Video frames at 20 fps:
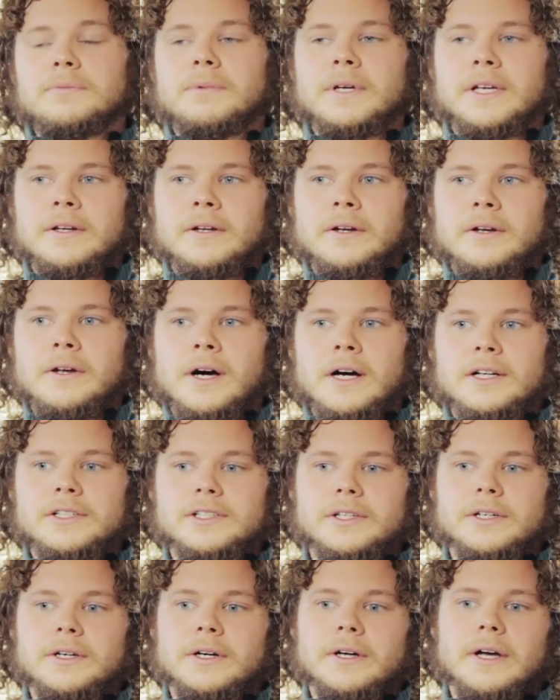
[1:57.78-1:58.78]
was making a
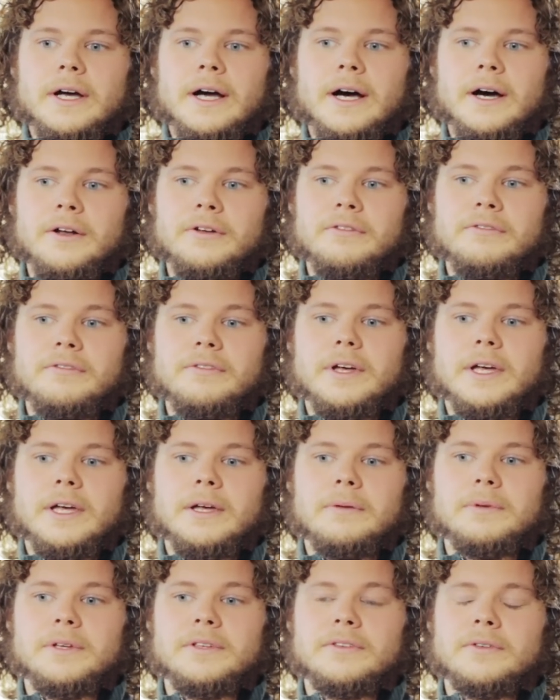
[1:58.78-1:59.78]
notch cut out of
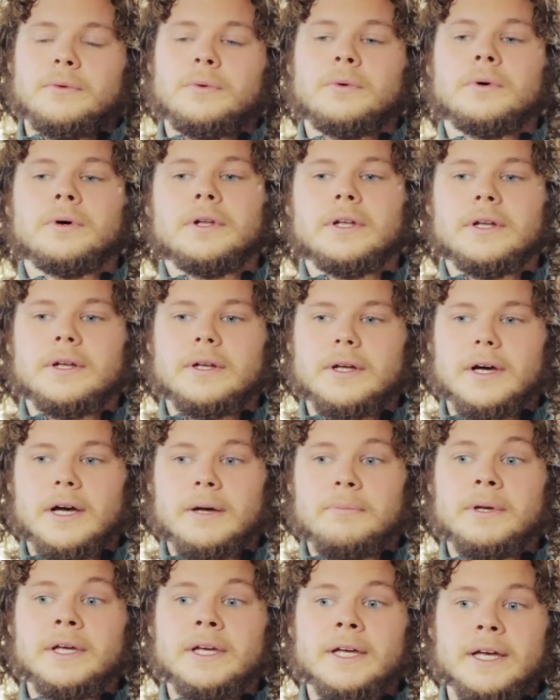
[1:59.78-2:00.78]
a piece of wood, and
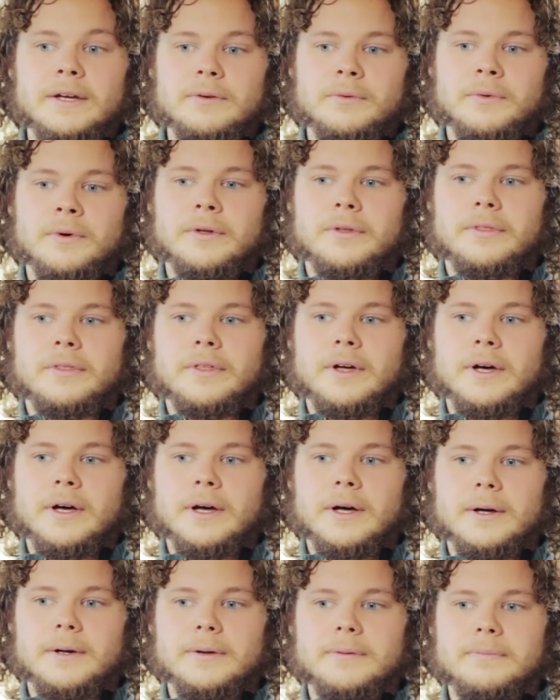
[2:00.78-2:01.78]
I began with
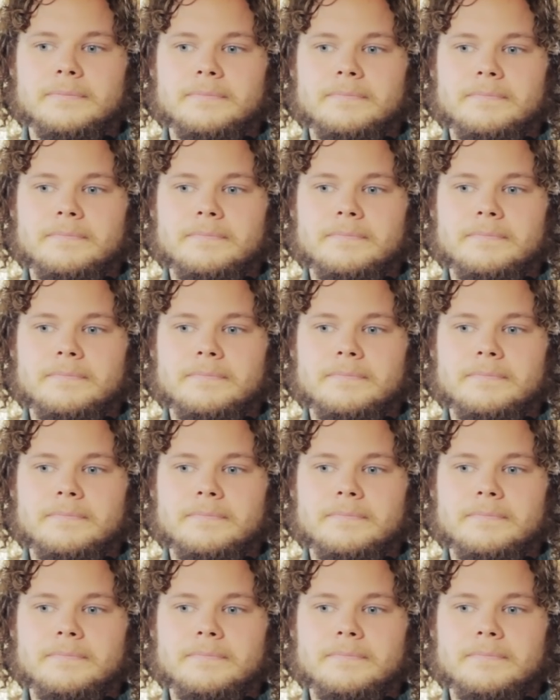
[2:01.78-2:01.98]
a